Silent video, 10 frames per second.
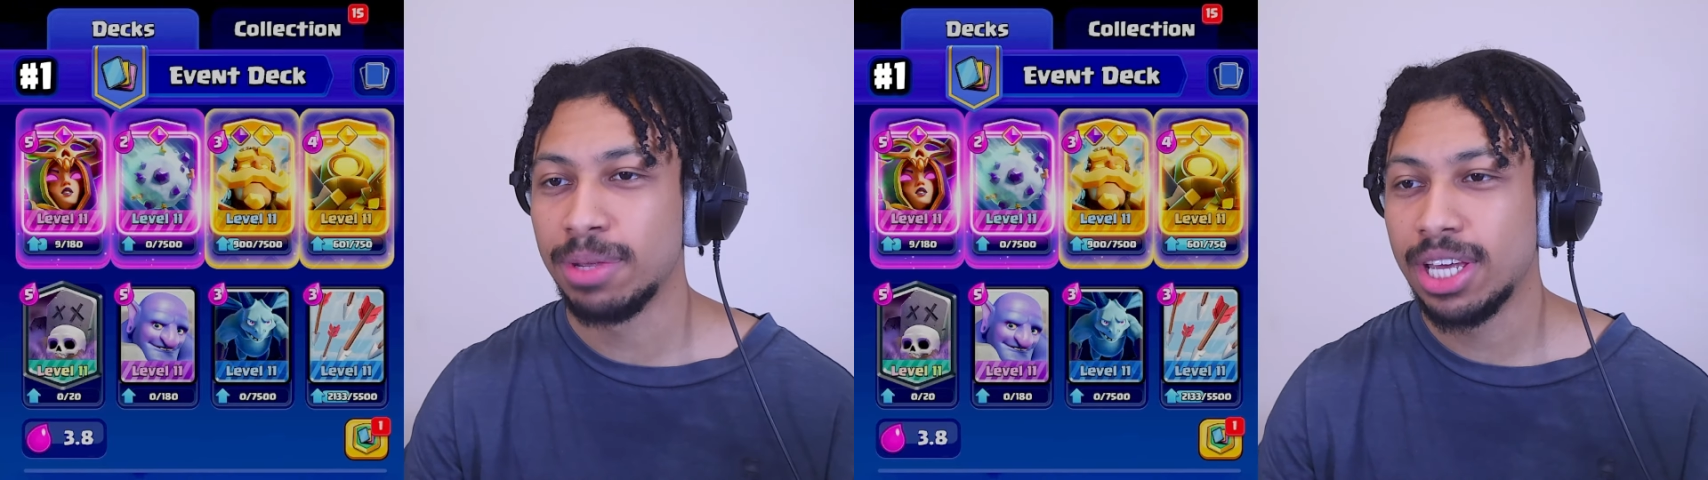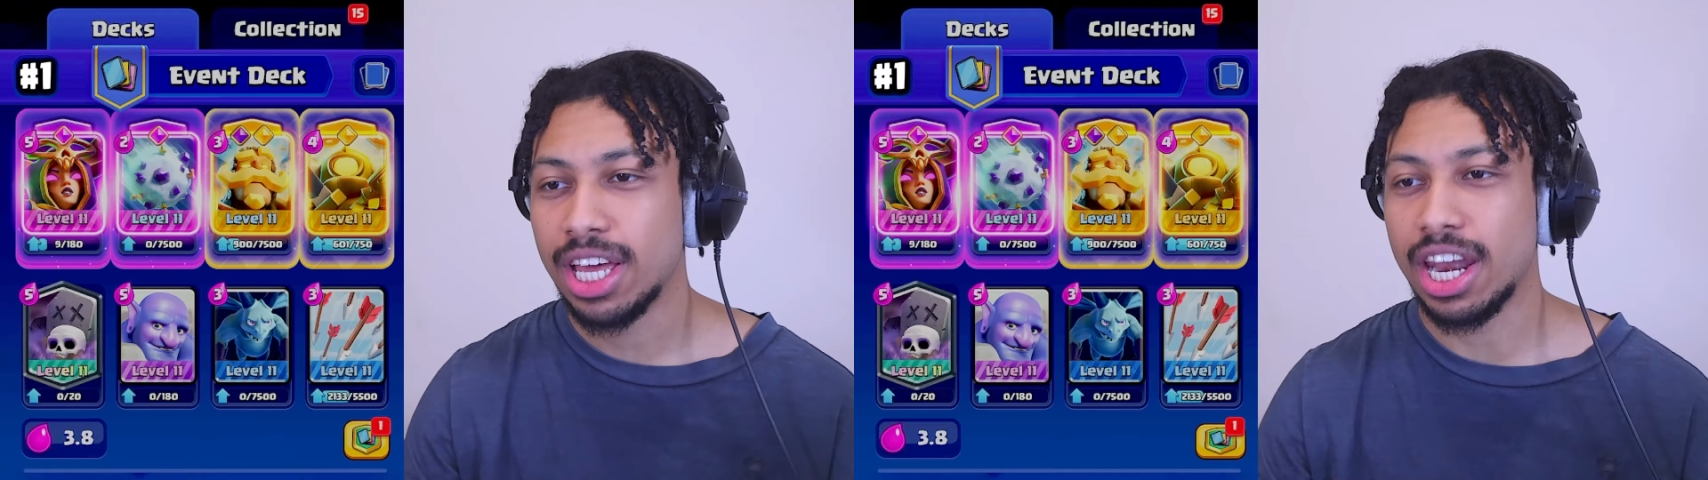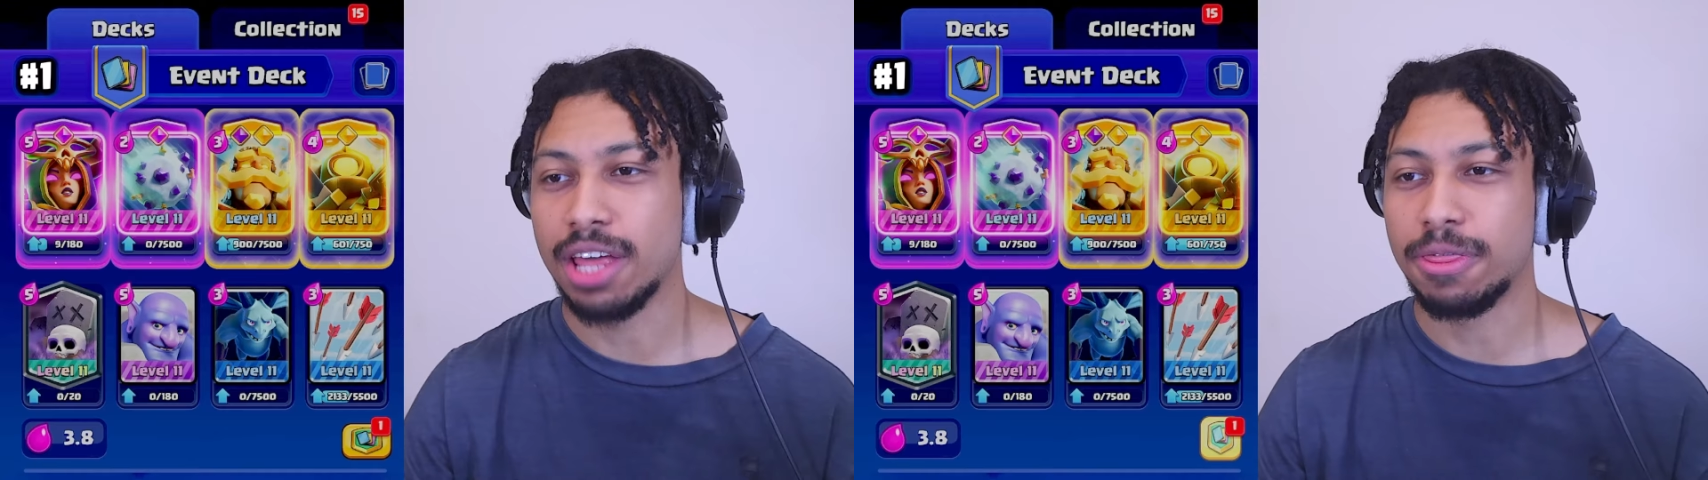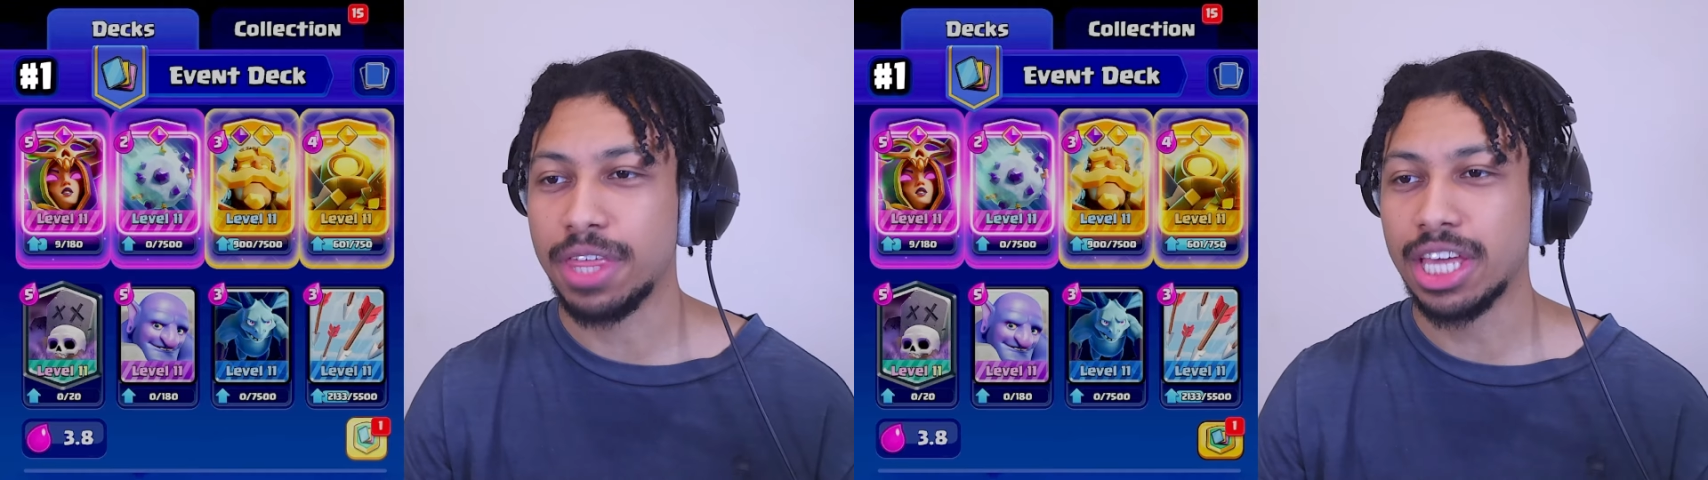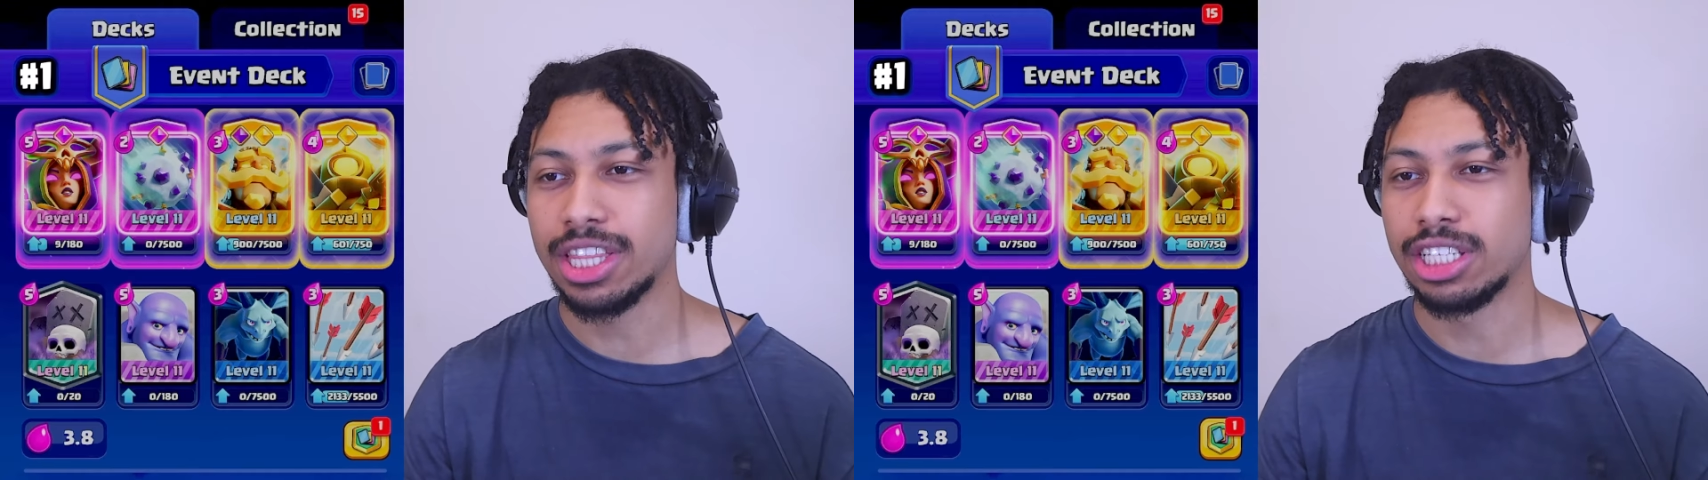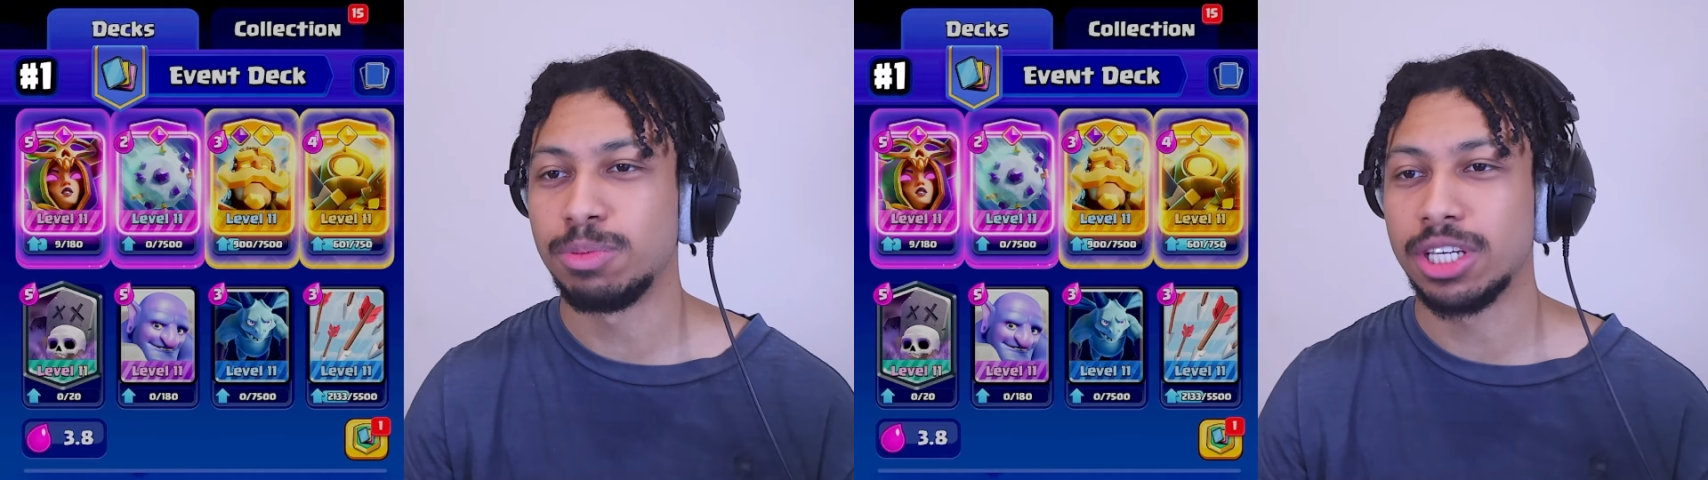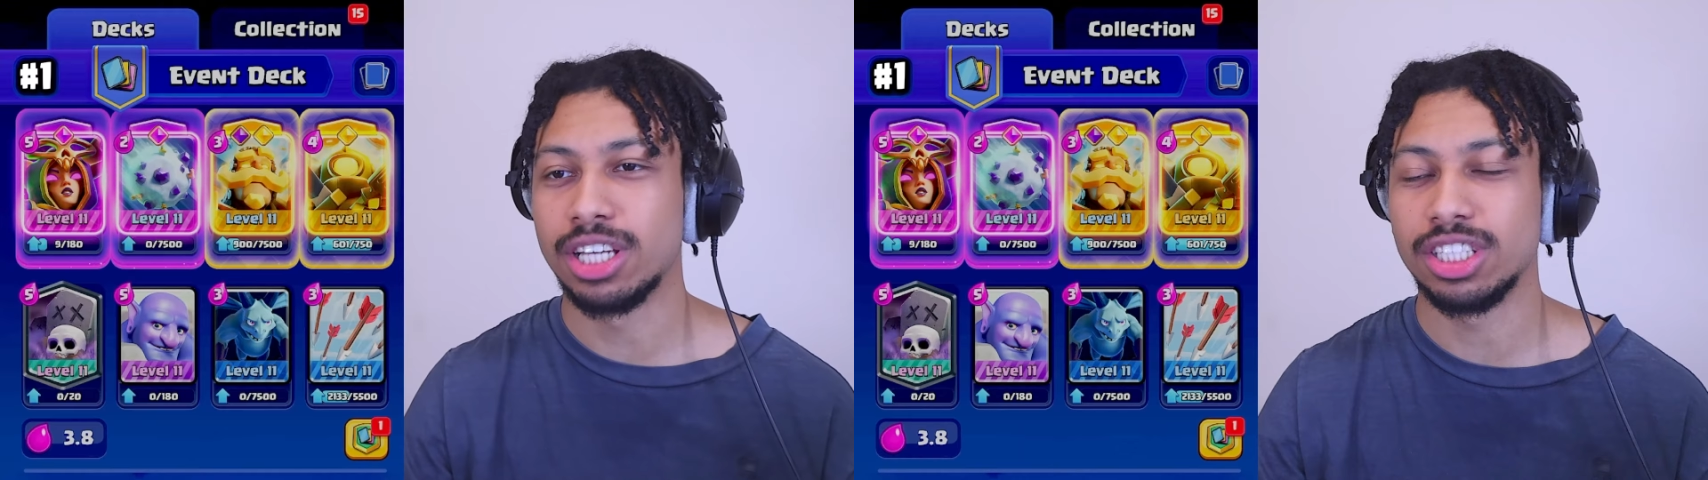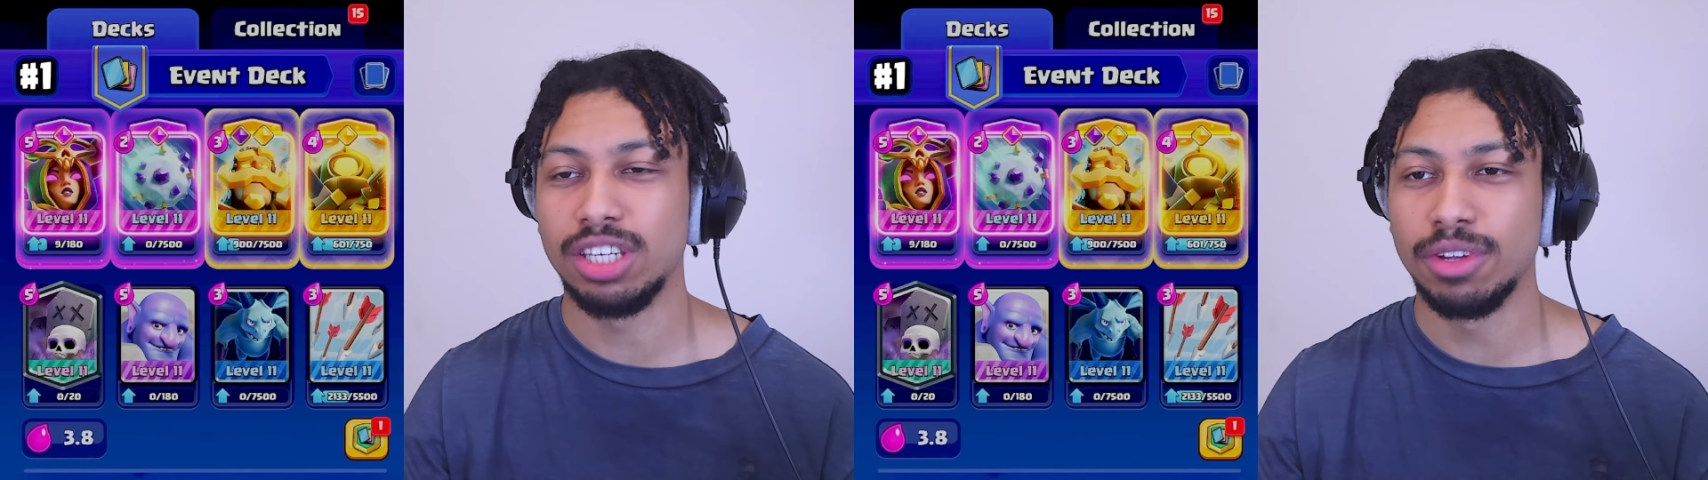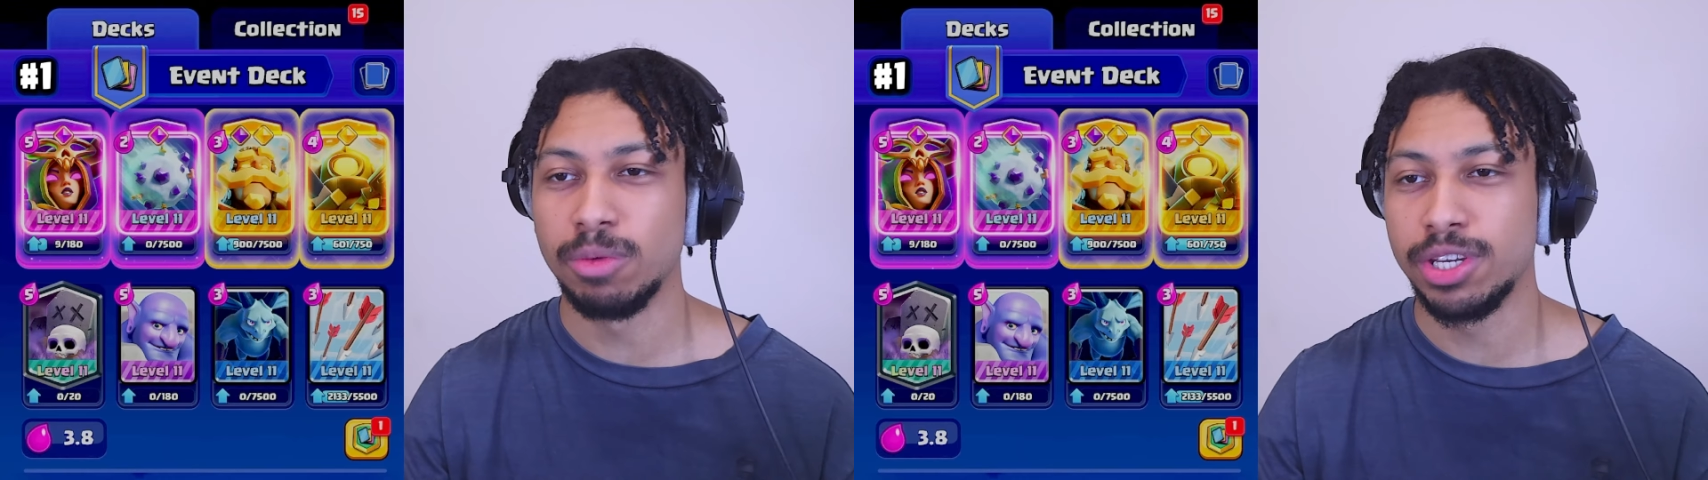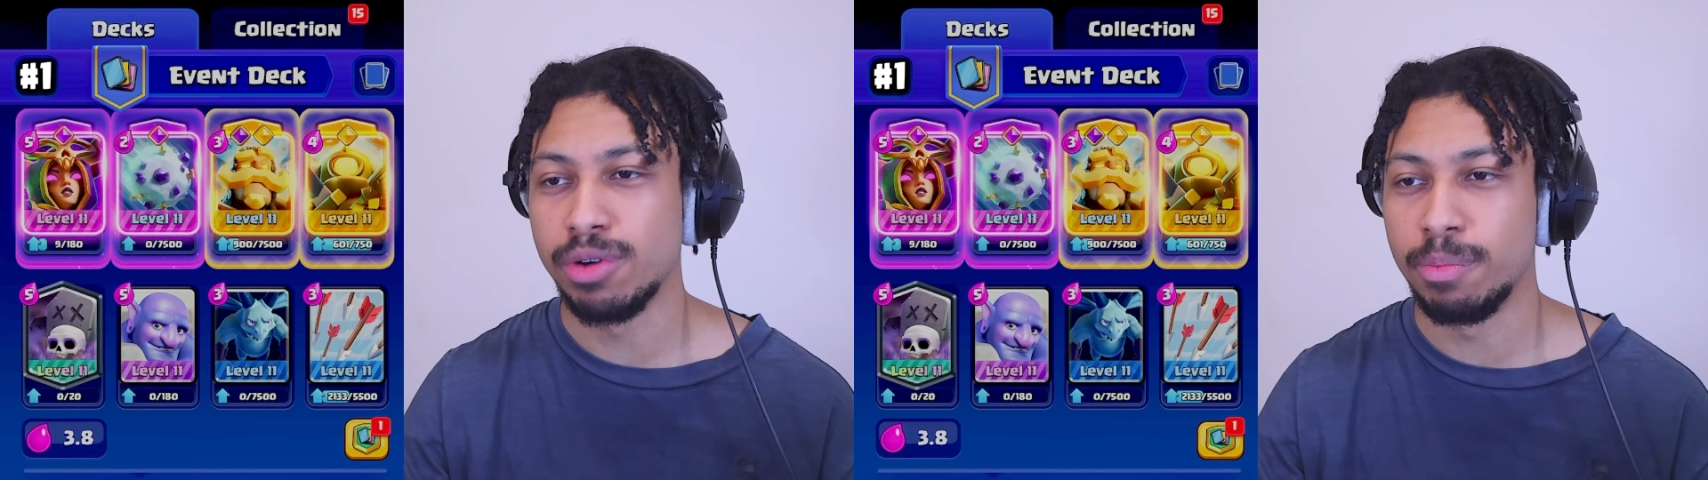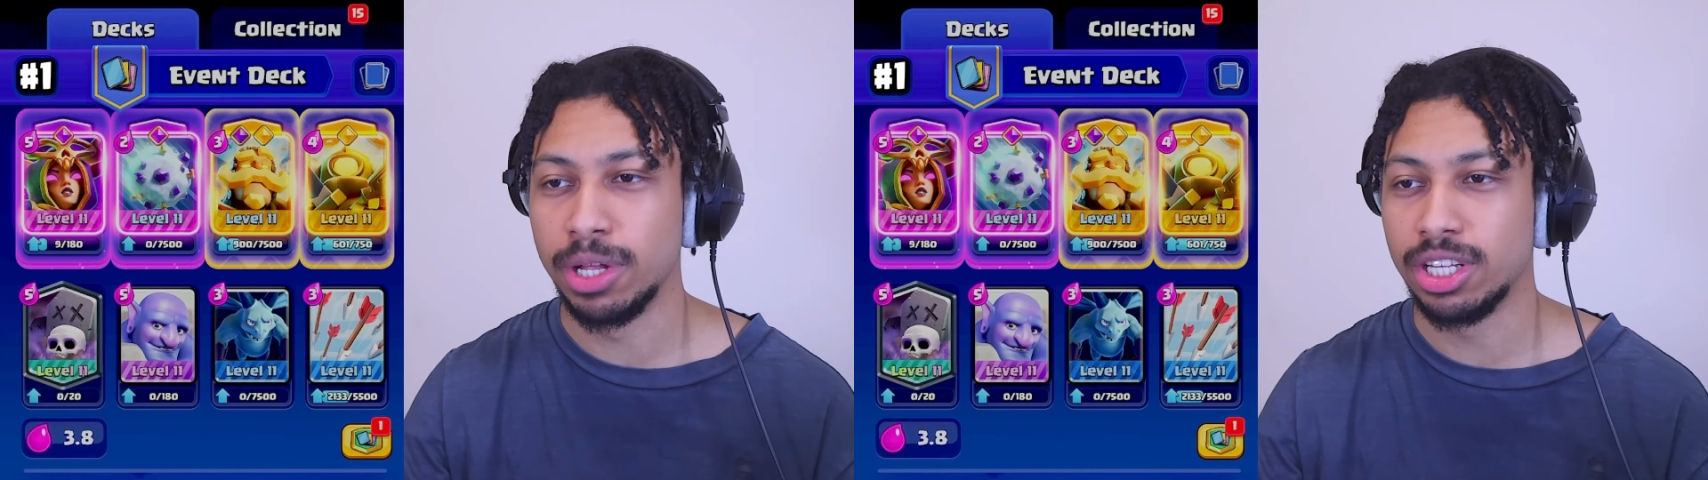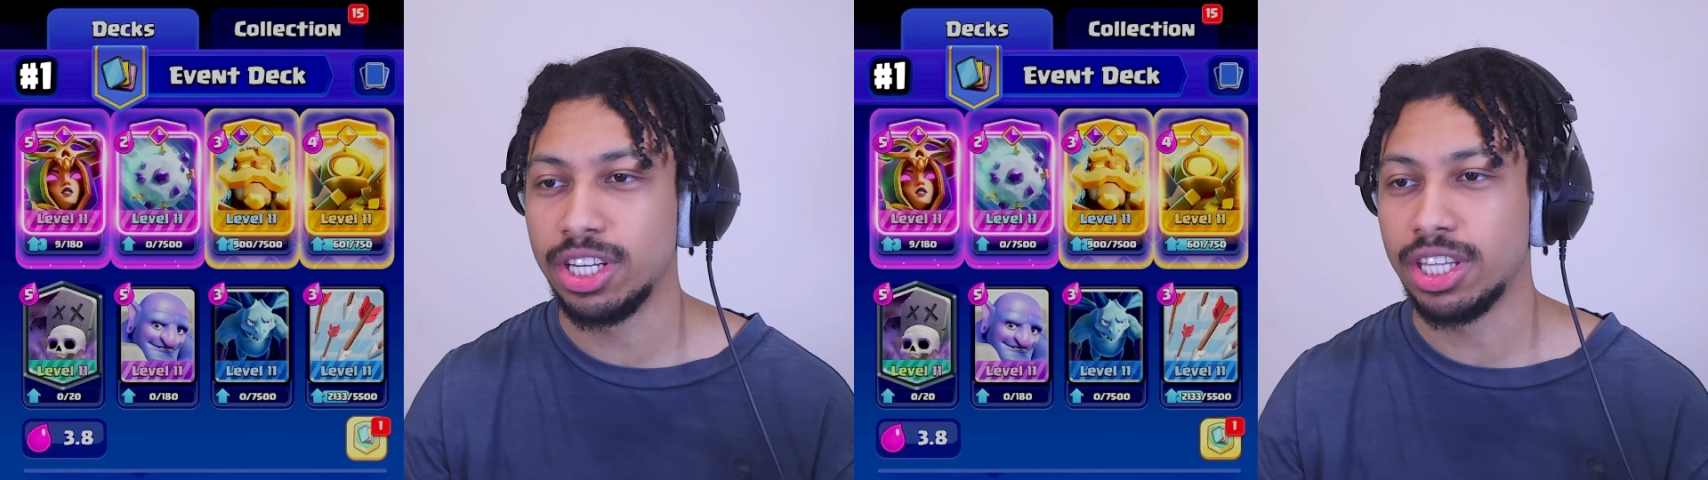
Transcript: And I think that's because even when you ability,